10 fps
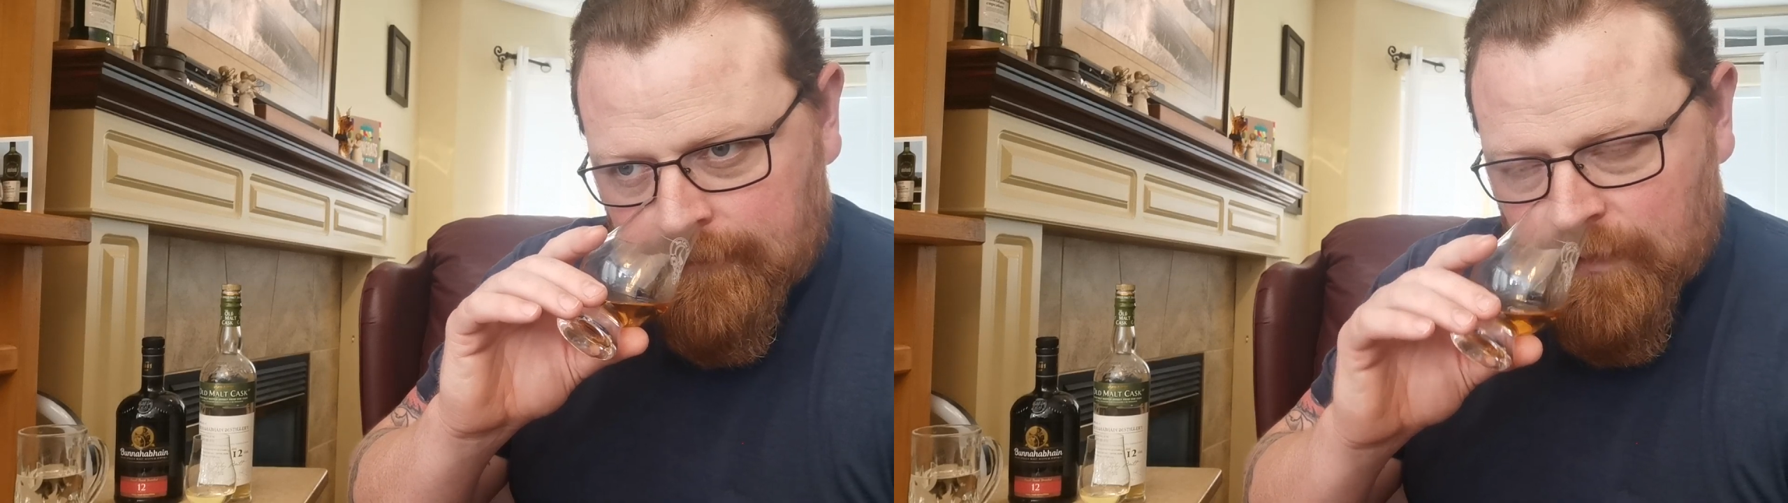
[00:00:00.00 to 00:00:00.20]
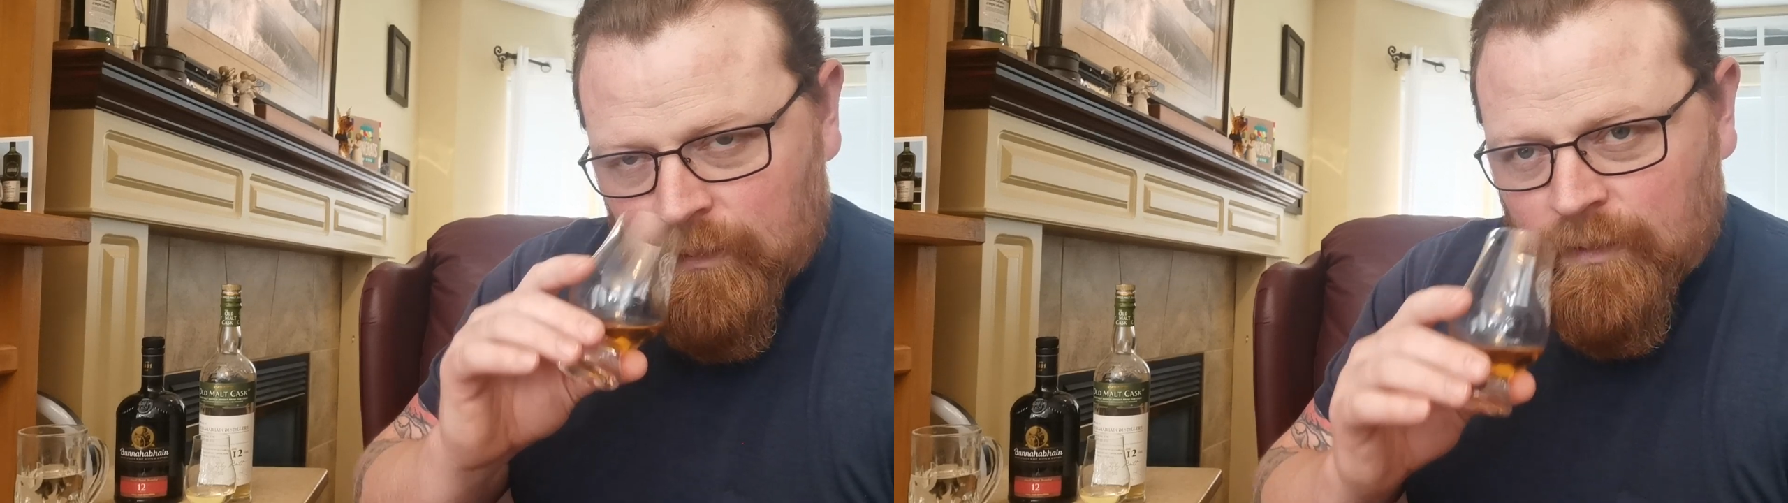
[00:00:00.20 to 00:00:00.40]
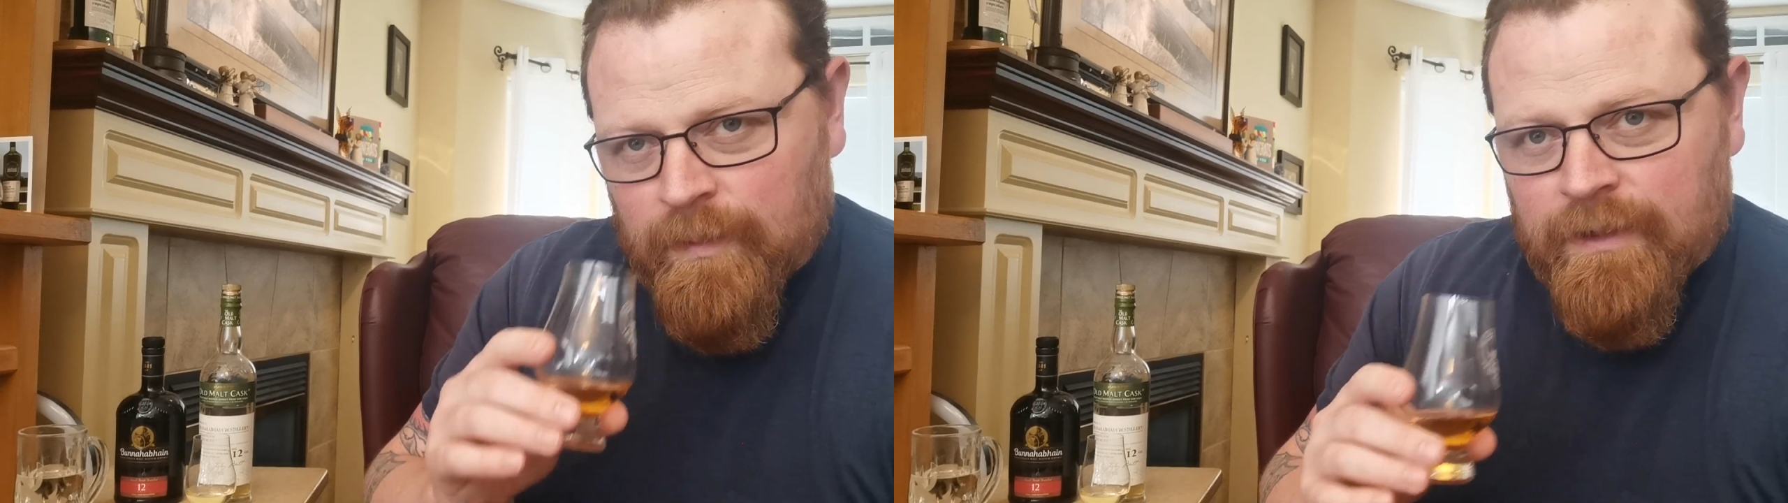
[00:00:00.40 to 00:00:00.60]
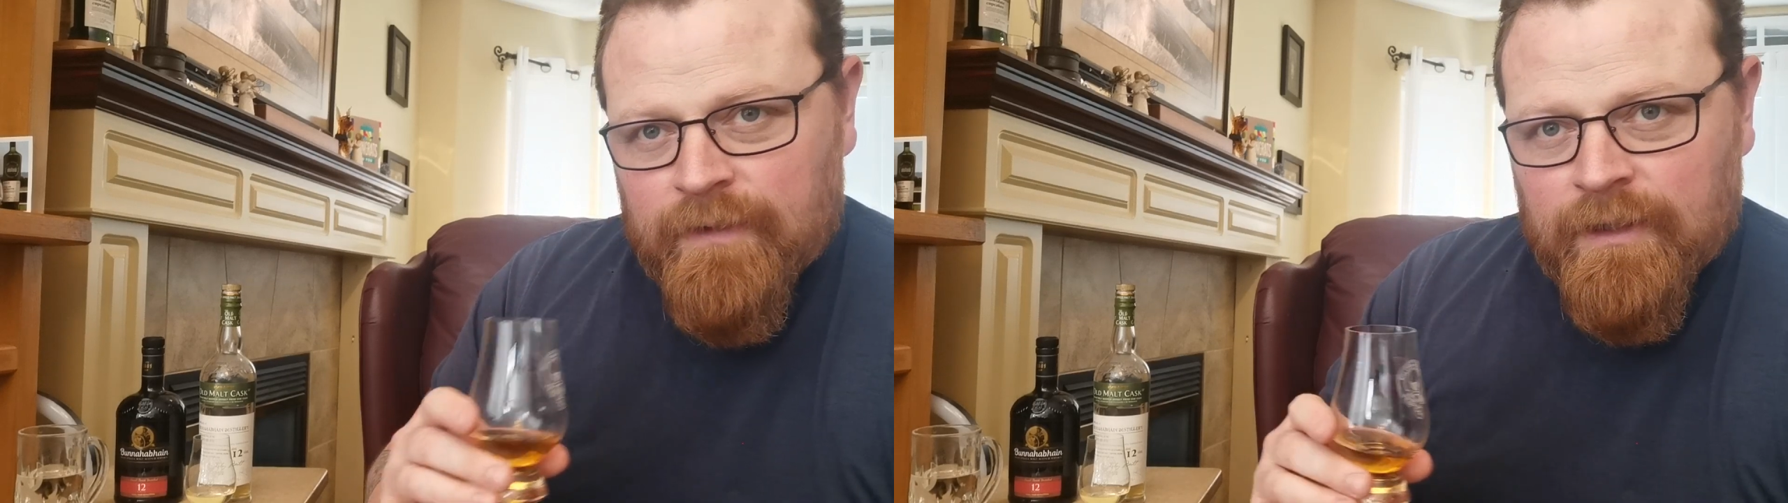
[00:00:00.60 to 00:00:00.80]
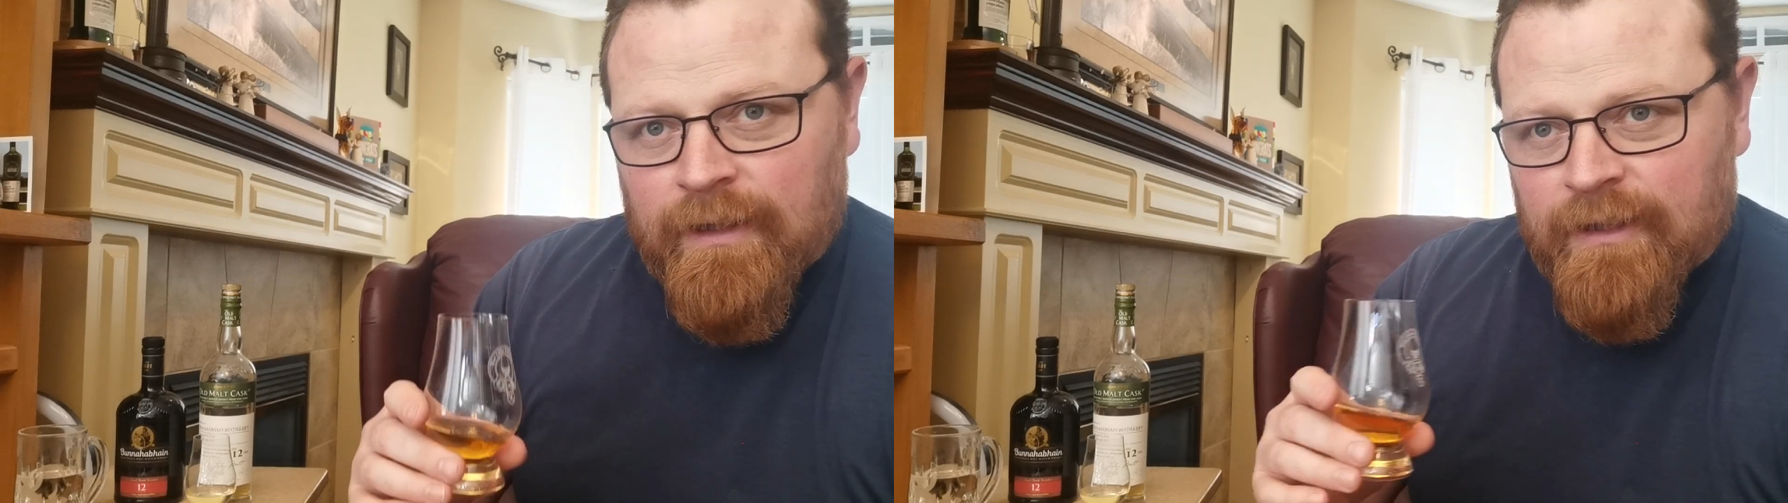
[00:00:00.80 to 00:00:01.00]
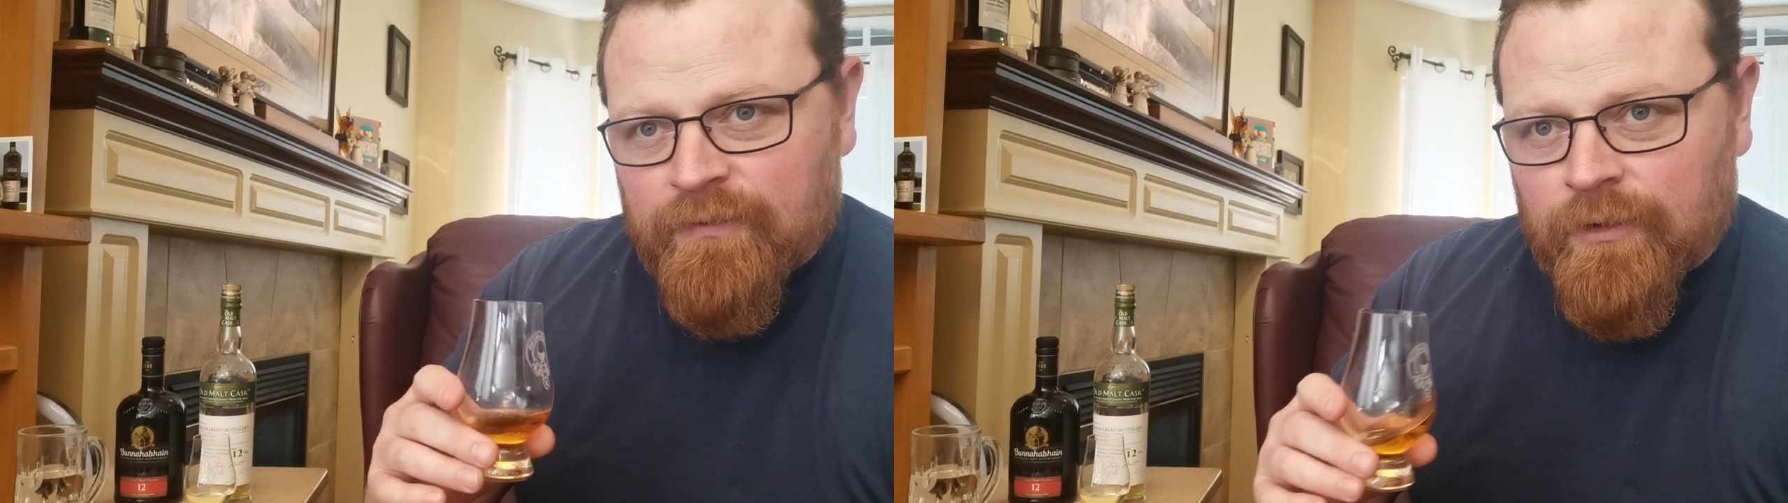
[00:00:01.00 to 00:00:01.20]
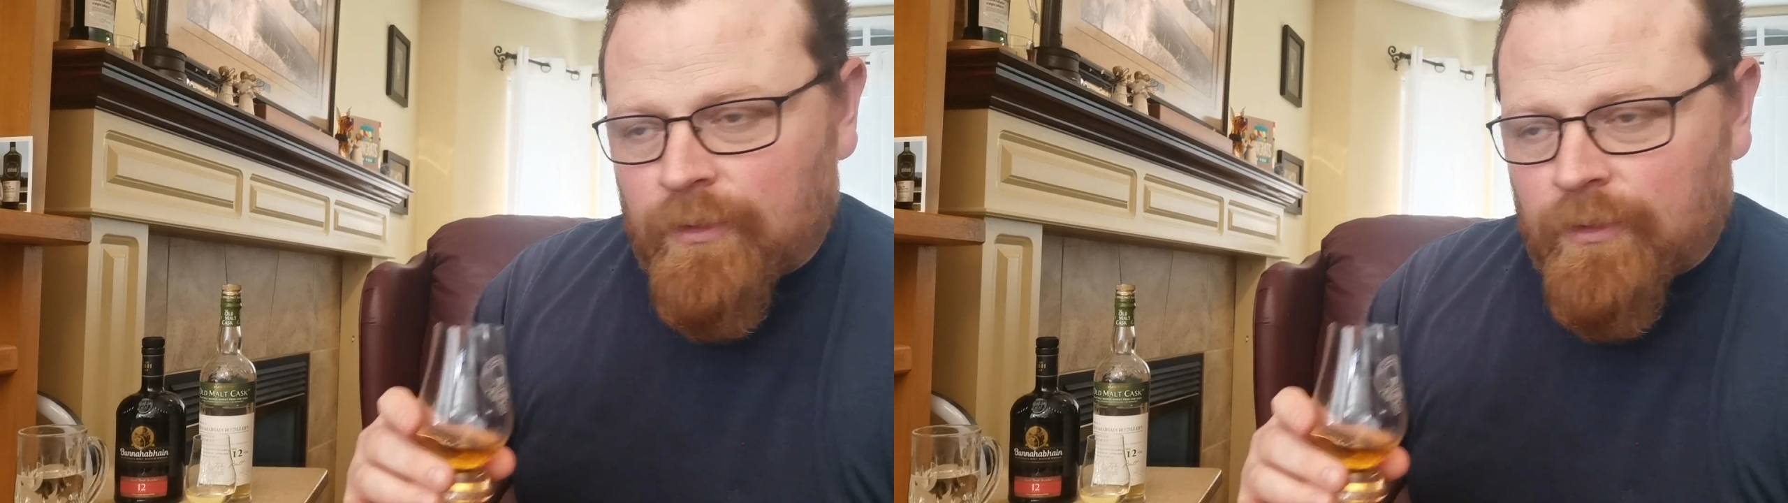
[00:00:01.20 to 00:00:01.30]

This one's been in the glass for